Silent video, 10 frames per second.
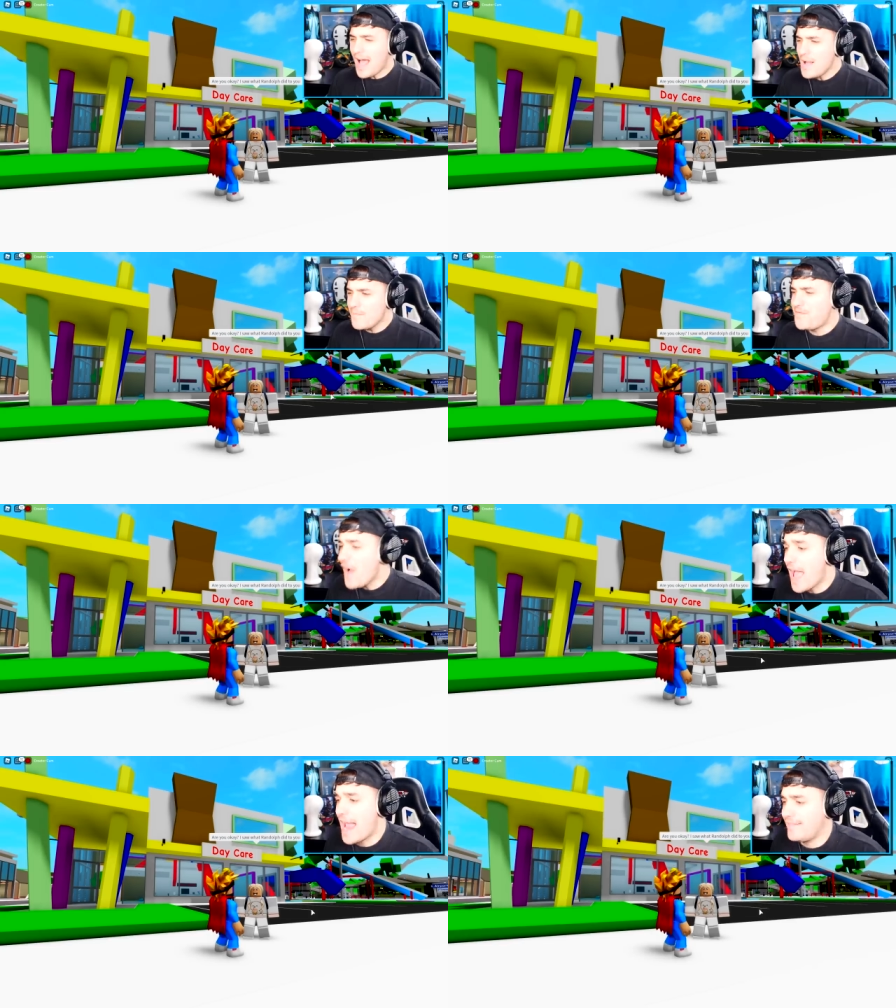I'm
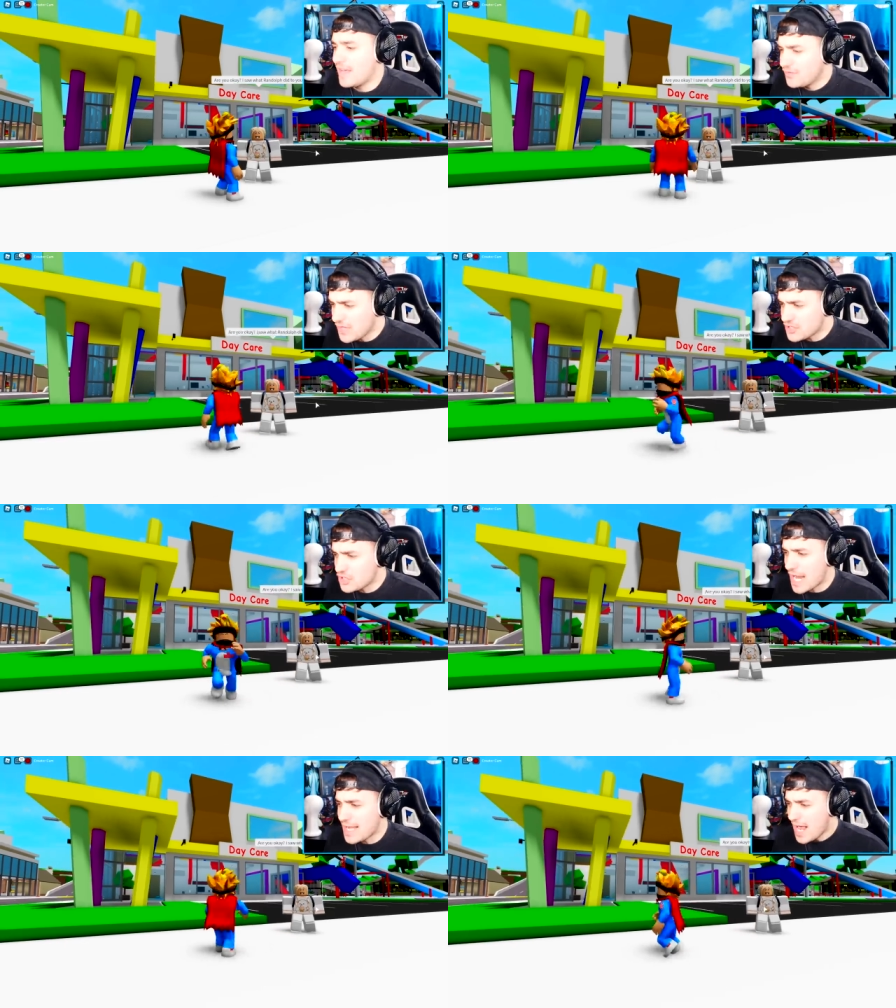fine! That's
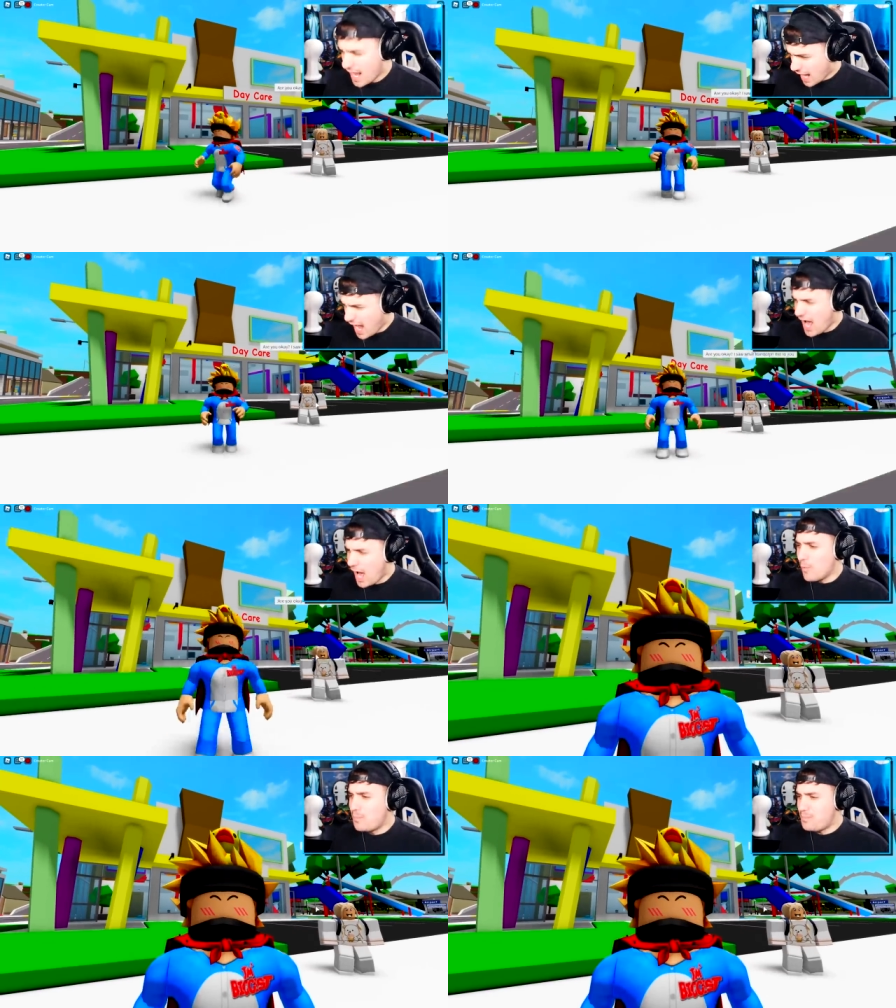right, I'm